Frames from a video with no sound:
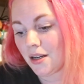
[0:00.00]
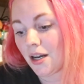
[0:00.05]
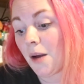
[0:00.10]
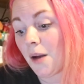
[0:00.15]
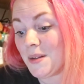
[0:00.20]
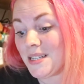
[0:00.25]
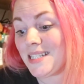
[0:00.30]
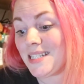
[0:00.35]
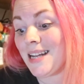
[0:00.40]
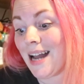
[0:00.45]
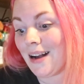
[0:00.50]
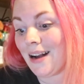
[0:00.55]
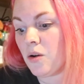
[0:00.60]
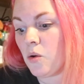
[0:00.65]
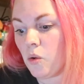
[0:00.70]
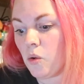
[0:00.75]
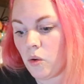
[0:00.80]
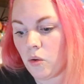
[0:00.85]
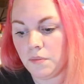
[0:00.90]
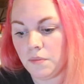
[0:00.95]
I'm a snack
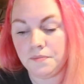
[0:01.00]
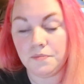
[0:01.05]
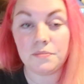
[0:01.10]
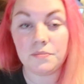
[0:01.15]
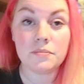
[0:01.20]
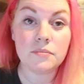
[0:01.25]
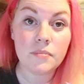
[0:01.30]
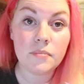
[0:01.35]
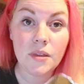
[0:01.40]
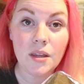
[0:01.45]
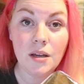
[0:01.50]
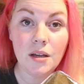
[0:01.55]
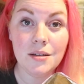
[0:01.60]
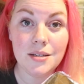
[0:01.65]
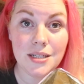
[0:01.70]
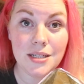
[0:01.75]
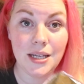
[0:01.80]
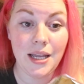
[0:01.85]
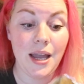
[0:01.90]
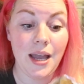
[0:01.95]
whore.
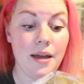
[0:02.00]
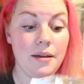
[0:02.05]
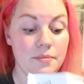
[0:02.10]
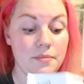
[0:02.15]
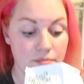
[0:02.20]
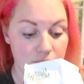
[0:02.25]
So yeah.